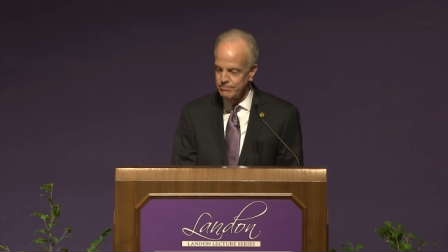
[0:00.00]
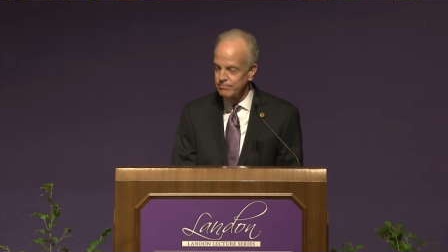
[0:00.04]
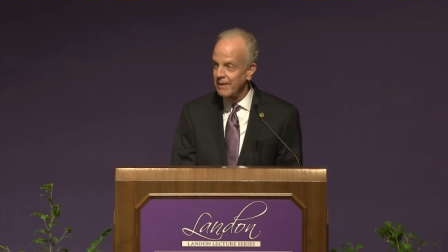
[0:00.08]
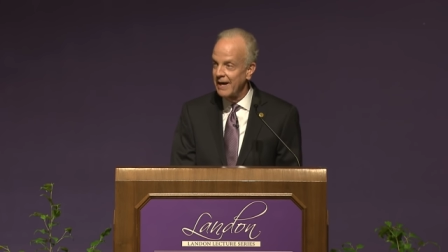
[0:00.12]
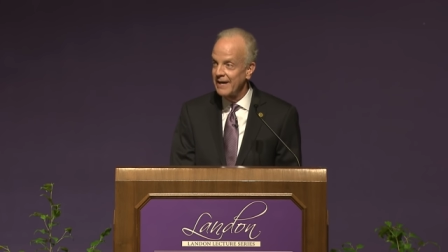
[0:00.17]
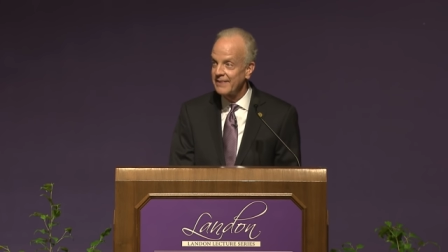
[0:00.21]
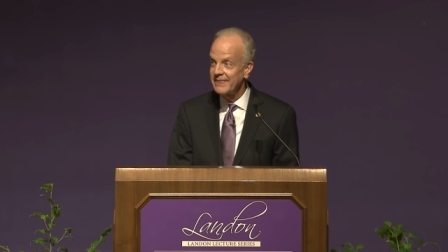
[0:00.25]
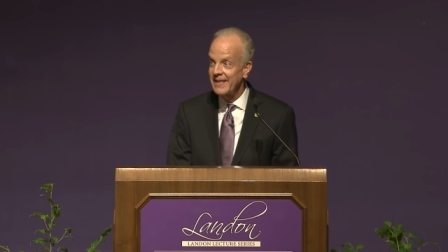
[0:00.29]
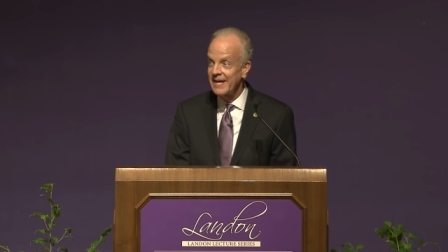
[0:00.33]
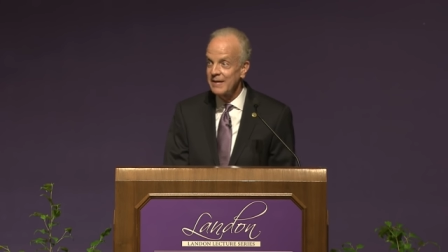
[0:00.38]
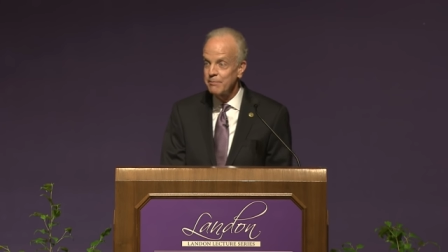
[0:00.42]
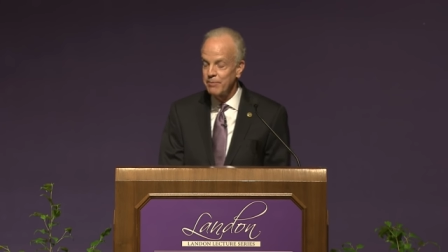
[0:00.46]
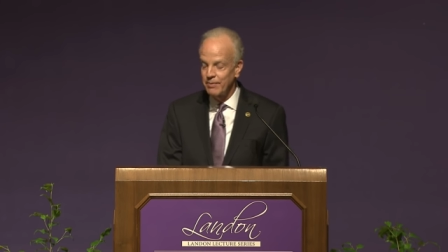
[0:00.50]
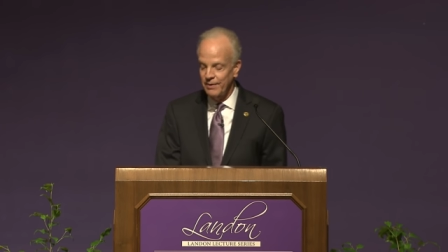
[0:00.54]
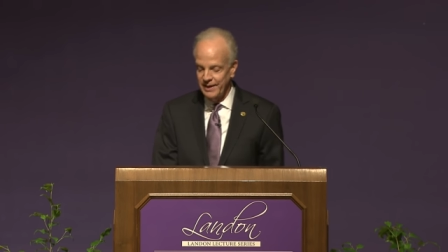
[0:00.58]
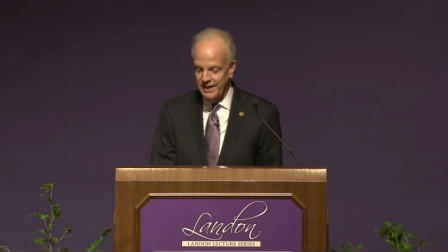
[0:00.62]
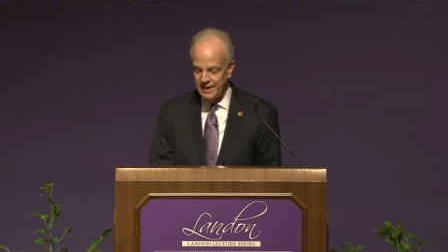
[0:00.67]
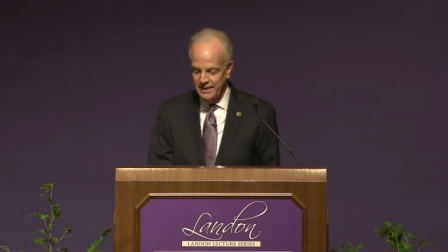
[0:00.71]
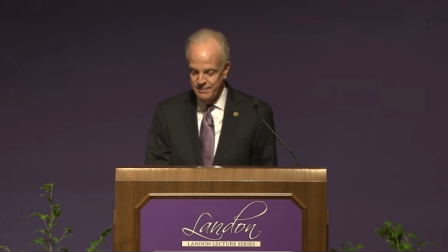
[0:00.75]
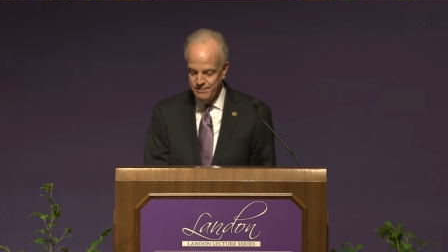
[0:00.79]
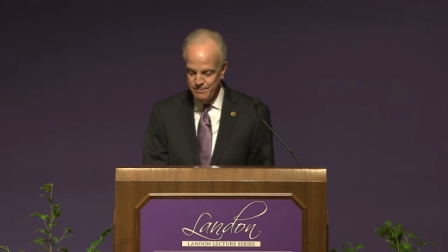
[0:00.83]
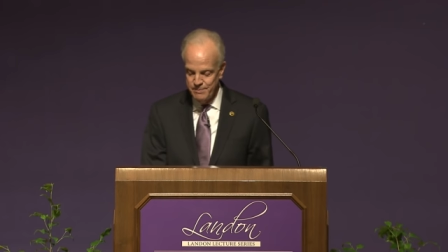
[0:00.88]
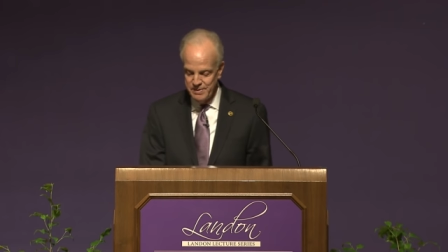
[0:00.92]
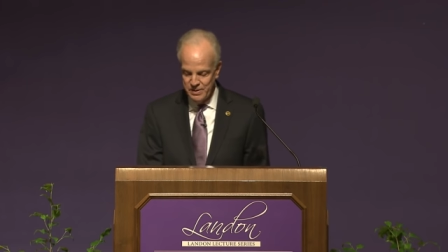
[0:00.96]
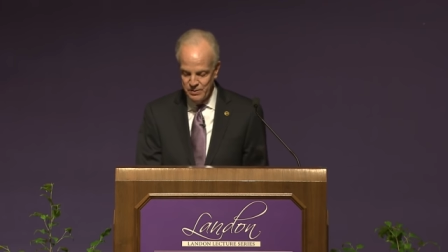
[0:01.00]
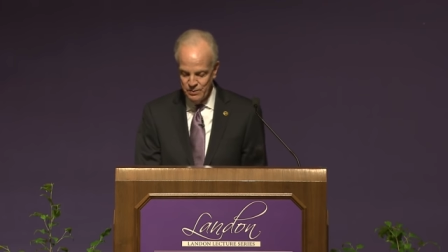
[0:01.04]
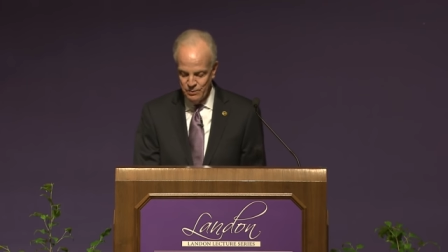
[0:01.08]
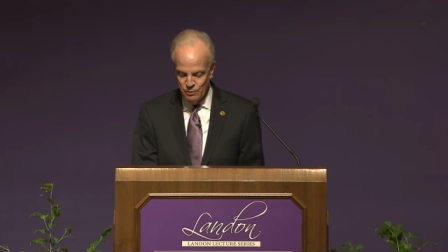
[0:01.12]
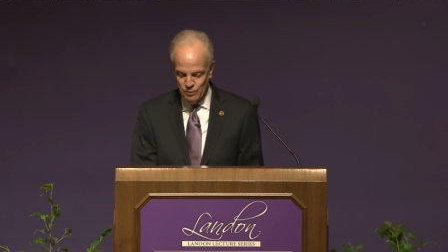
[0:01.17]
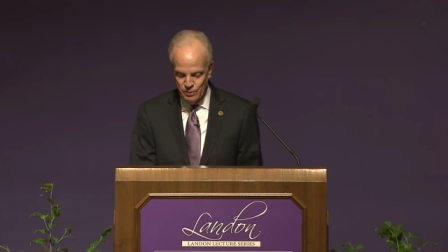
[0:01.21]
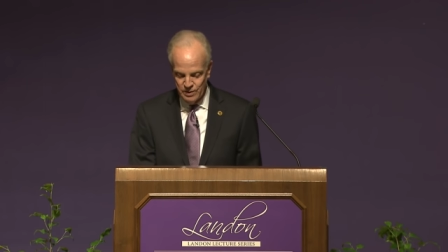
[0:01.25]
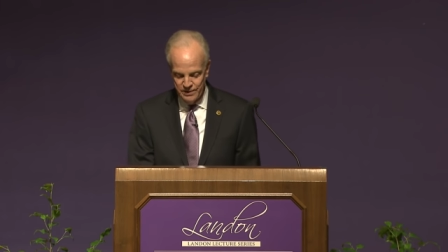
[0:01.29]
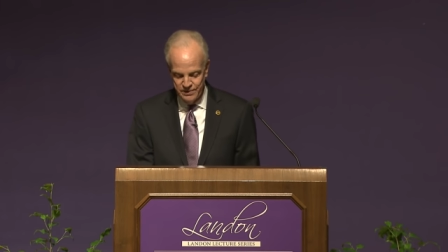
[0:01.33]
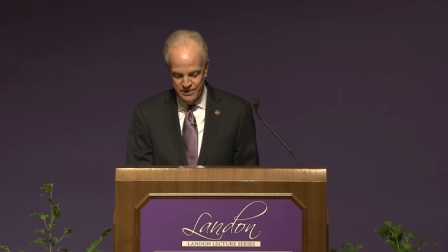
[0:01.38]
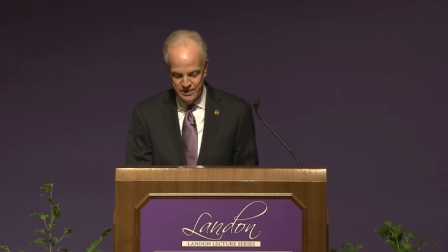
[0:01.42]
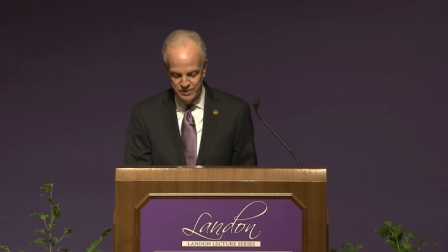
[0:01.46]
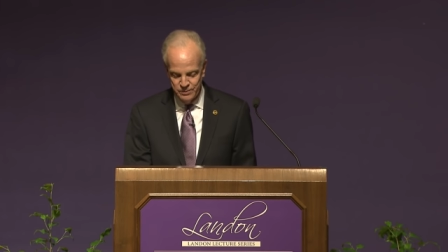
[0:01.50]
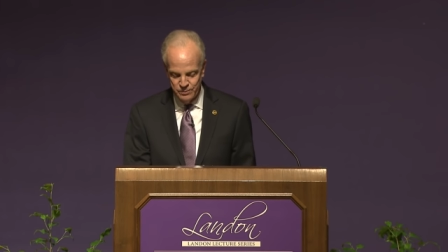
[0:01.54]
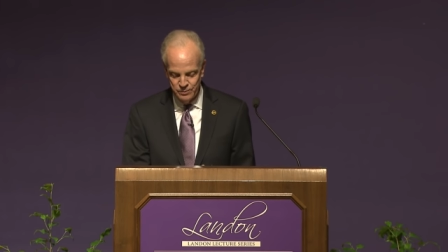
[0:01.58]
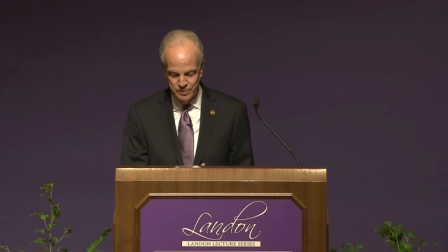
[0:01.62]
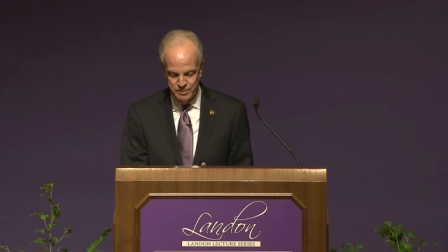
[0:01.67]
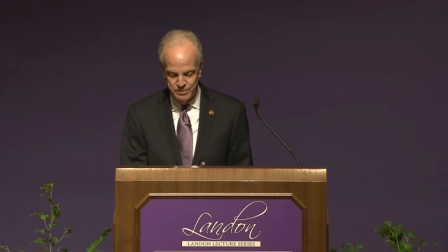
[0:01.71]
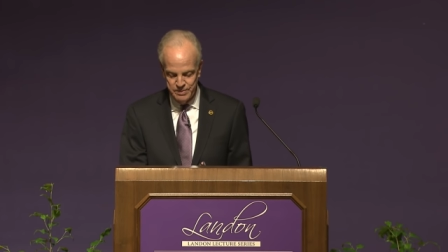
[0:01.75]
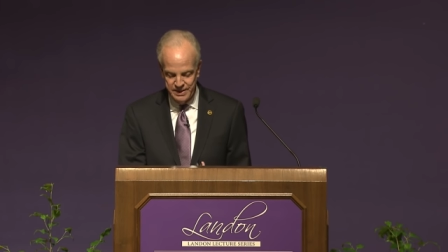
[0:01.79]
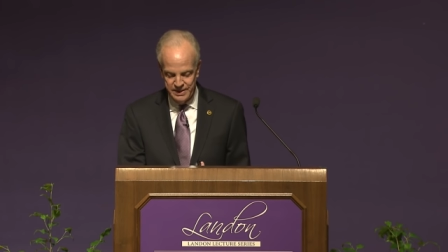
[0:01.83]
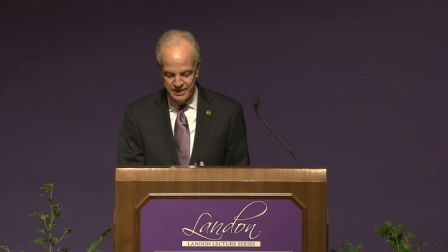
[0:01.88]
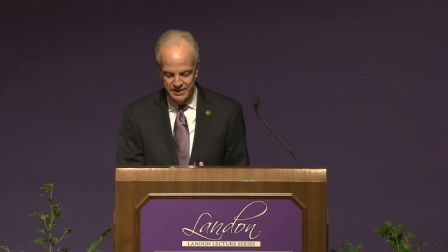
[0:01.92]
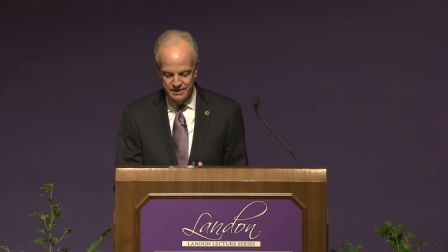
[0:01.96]
might that plane be one that
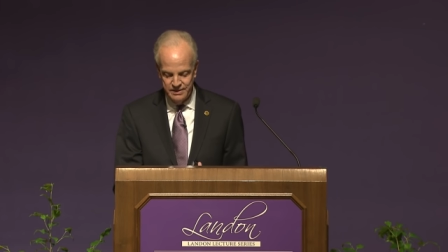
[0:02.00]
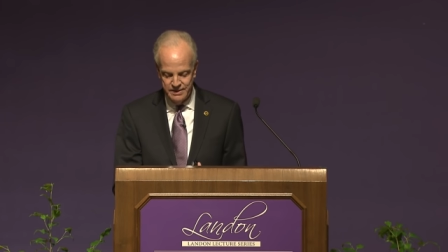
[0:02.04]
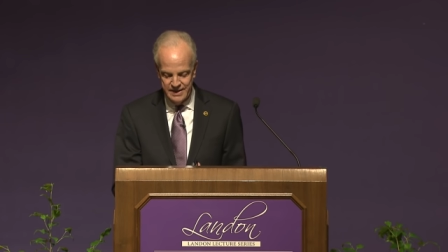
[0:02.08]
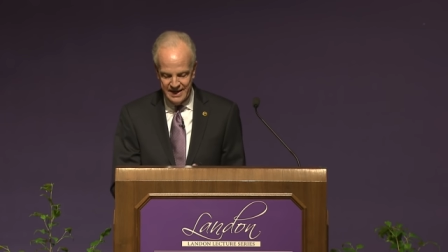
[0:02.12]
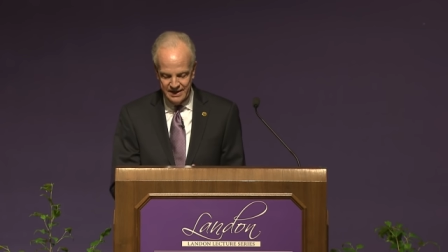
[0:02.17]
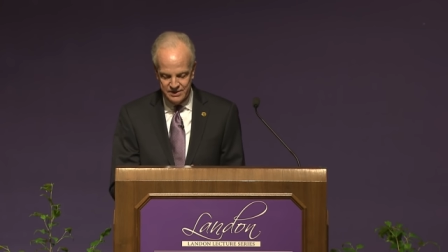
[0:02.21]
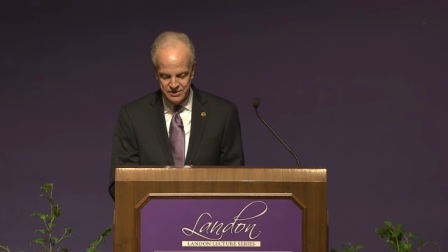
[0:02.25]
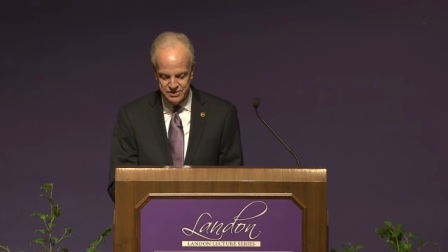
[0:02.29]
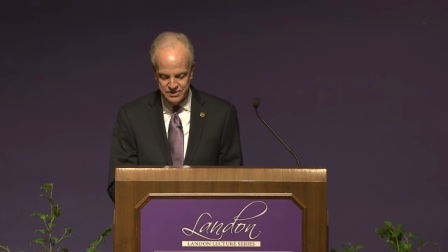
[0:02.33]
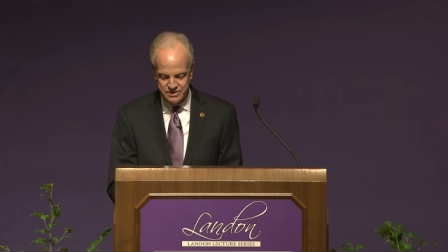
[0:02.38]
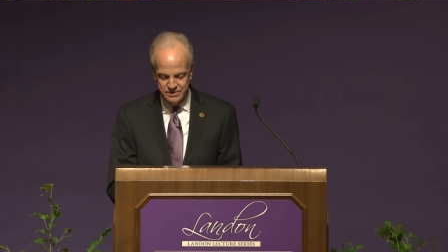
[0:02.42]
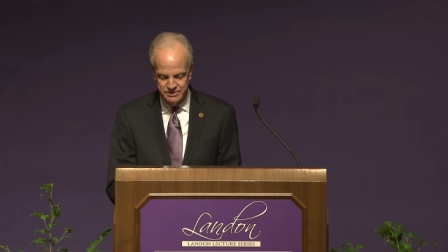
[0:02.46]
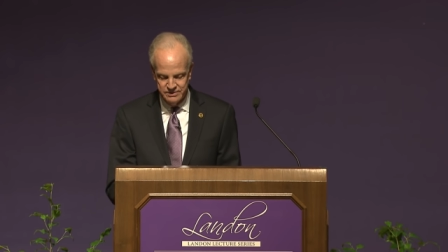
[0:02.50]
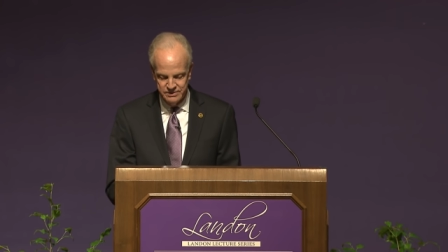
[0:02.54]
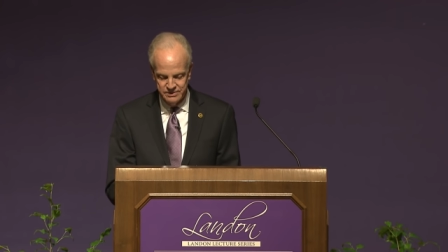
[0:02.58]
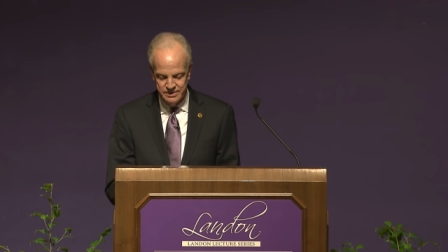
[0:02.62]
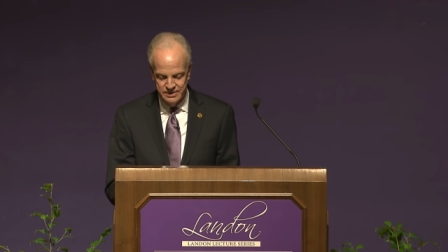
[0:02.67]
would be next